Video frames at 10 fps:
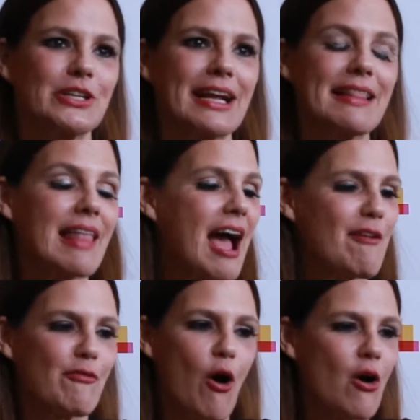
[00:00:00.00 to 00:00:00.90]
And I
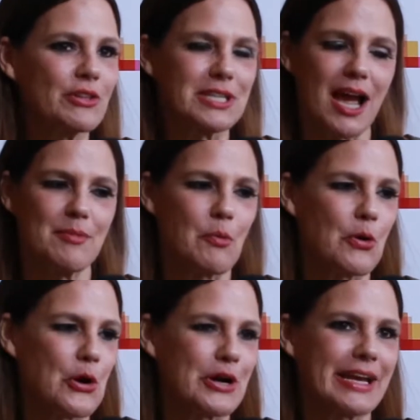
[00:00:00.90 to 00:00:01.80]
laugh all the time at
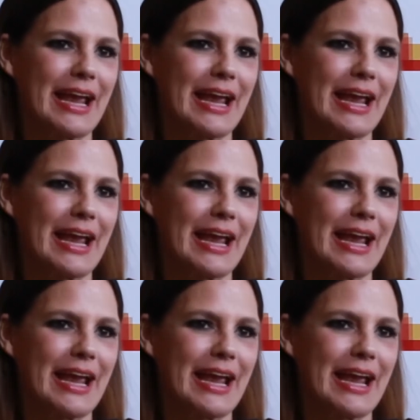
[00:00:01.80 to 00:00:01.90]
work.